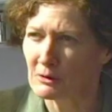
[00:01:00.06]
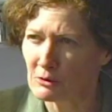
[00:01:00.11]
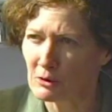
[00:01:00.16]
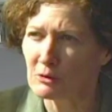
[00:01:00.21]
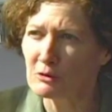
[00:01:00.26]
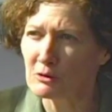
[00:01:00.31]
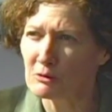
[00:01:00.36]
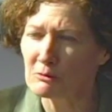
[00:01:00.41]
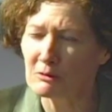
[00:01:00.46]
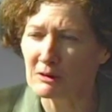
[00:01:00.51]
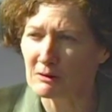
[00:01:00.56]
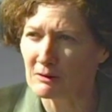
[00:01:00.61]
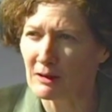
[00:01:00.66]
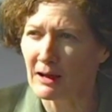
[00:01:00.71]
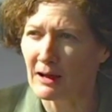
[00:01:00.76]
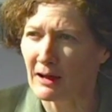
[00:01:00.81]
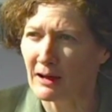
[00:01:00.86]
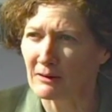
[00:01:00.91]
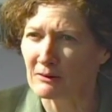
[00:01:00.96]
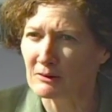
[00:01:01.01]
And not only
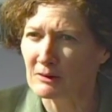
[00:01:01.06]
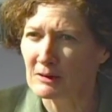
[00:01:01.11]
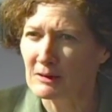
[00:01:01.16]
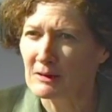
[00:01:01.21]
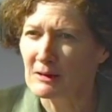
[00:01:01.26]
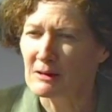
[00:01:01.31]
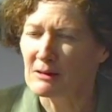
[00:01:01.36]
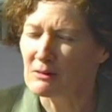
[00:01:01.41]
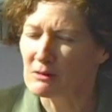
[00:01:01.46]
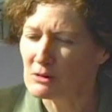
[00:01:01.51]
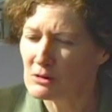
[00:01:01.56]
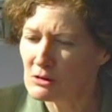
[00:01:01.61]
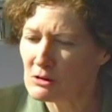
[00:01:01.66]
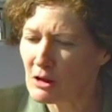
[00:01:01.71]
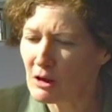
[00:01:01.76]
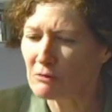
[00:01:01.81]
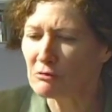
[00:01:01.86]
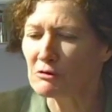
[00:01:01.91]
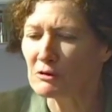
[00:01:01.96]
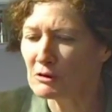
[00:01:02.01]
that,
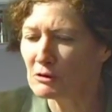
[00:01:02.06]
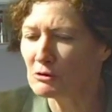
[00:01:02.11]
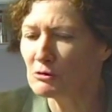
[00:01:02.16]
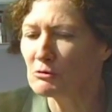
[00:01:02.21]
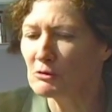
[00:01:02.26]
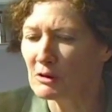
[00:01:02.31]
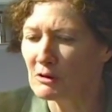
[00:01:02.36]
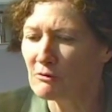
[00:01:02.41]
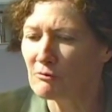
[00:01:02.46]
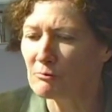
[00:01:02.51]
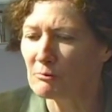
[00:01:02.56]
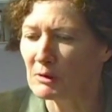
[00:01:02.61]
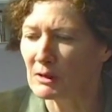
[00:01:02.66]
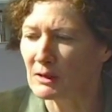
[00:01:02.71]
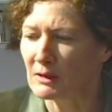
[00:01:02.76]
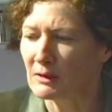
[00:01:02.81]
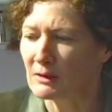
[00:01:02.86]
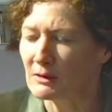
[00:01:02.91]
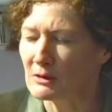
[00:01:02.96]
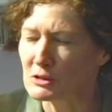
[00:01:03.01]
nothing you give
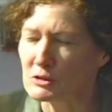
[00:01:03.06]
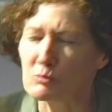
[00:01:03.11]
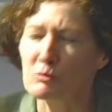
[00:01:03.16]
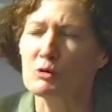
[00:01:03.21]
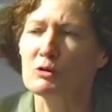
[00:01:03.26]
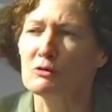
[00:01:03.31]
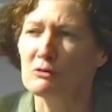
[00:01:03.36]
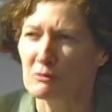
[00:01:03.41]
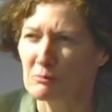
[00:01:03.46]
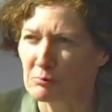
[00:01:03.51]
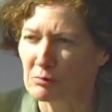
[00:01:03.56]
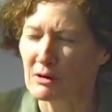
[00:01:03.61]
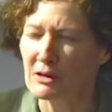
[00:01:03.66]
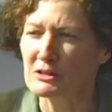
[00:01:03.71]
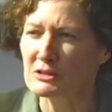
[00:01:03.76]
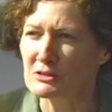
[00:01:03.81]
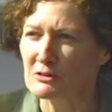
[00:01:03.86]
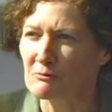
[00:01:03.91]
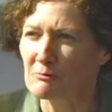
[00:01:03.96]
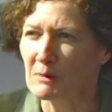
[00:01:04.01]
me is worth the
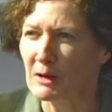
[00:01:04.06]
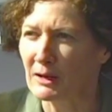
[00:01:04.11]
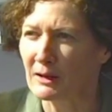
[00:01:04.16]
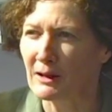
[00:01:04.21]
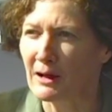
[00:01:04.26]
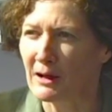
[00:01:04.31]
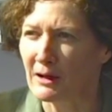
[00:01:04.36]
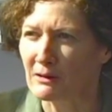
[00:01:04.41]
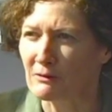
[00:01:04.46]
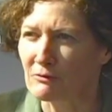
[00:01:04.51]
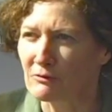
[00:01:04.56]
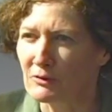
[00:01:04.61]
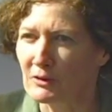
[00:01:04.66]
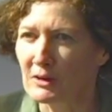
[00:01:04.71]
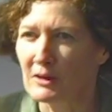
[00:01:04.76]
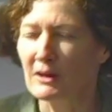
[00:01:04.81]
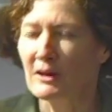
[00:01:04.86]
price of my life.